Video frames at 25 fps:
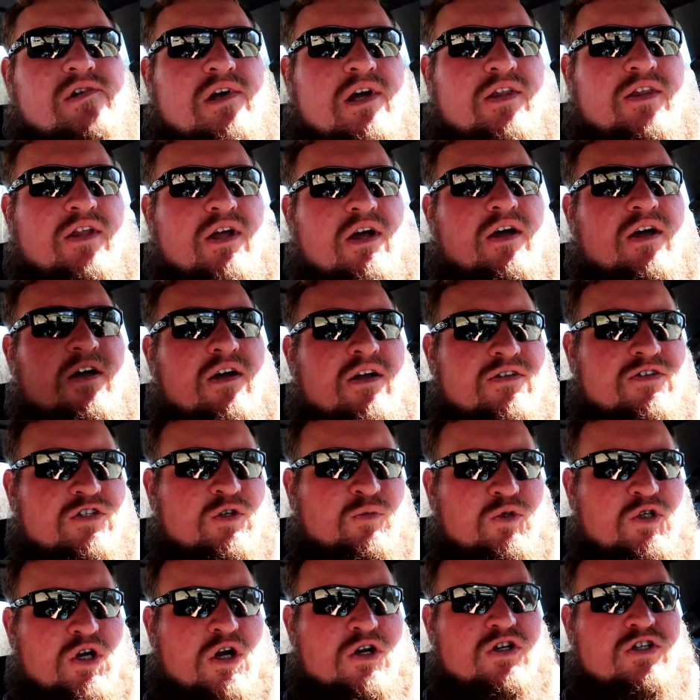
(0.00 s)
The
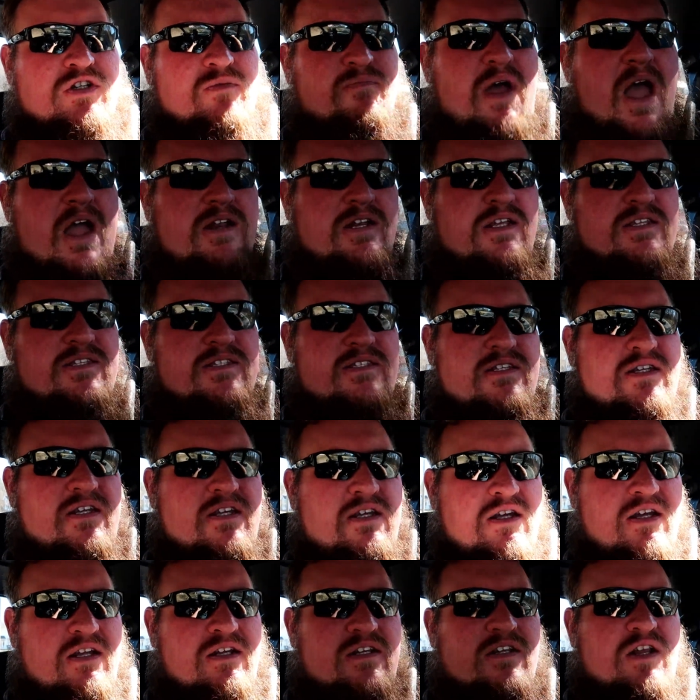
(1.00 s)
Supercharger's a
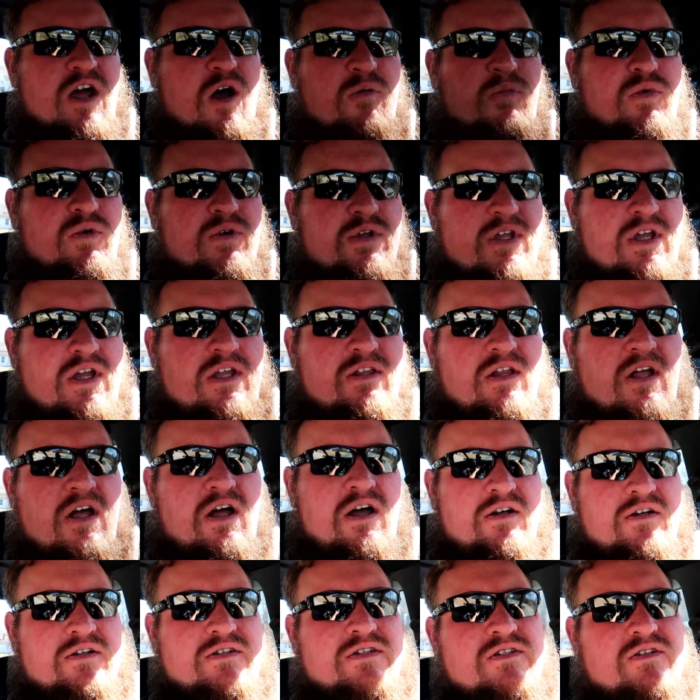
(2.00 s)
Magnuson double
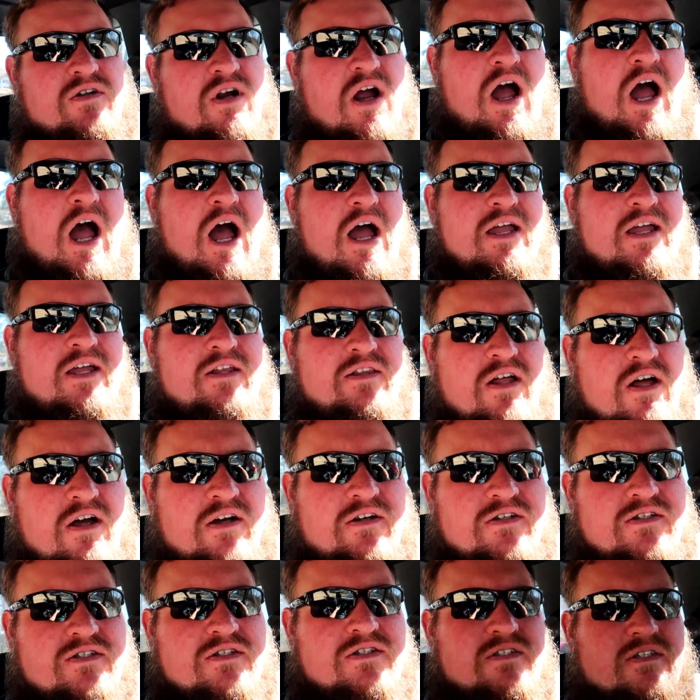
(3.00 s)
helix or a high
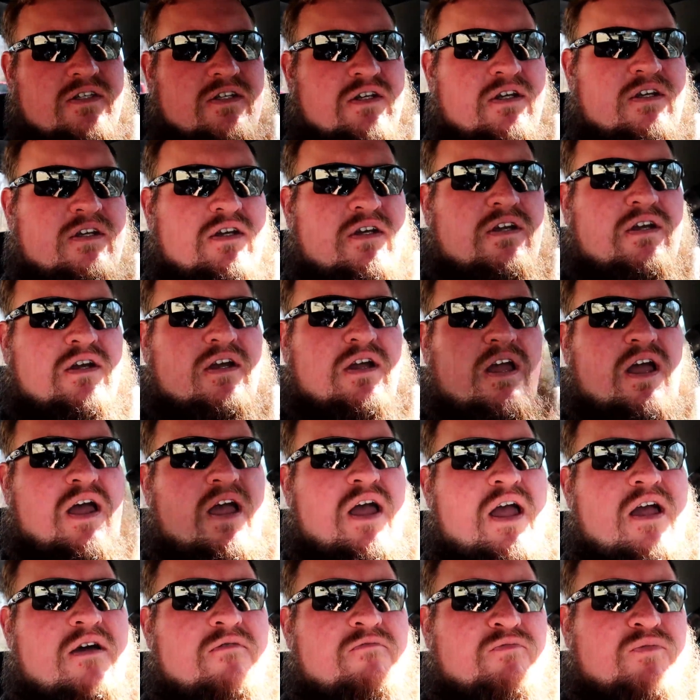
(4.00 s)
helix
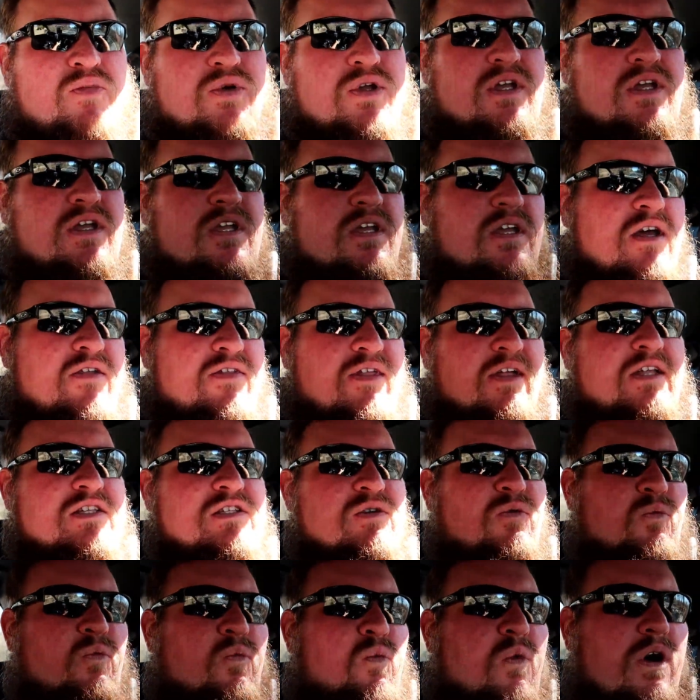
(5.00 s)
MP. I think
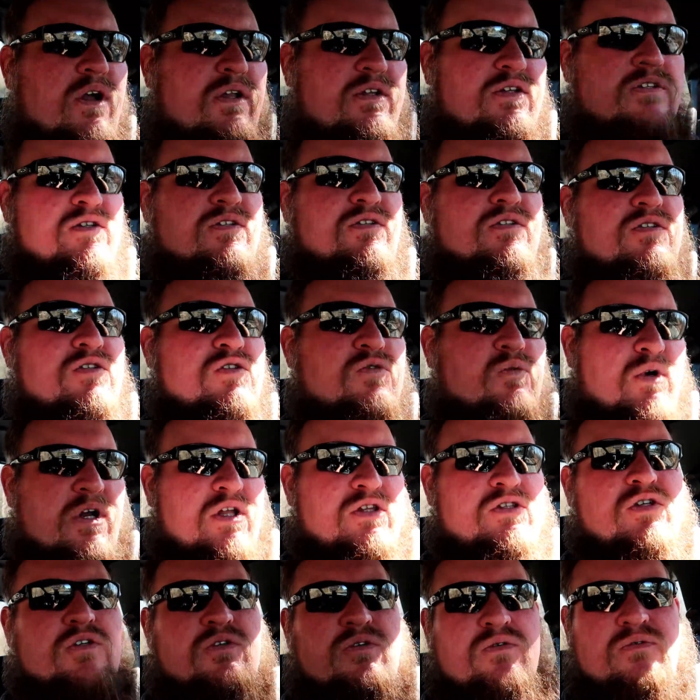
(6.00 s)
it's a
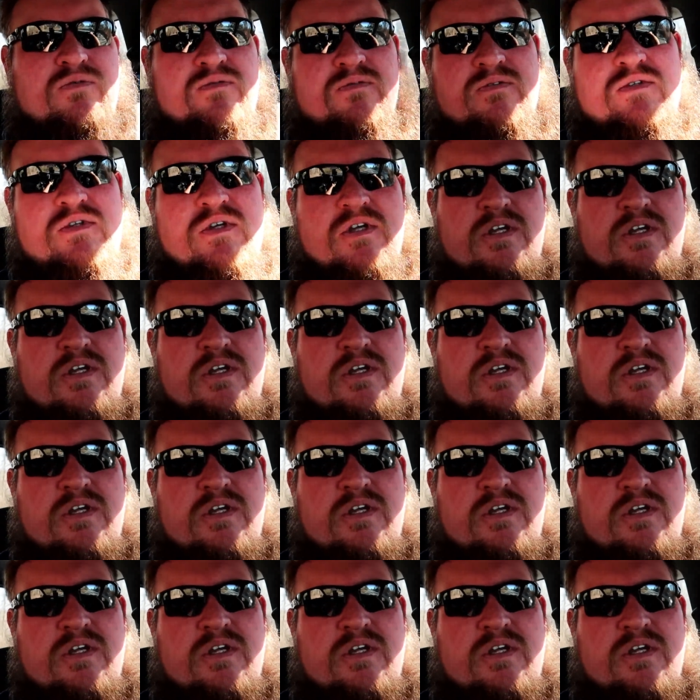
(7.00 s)
122.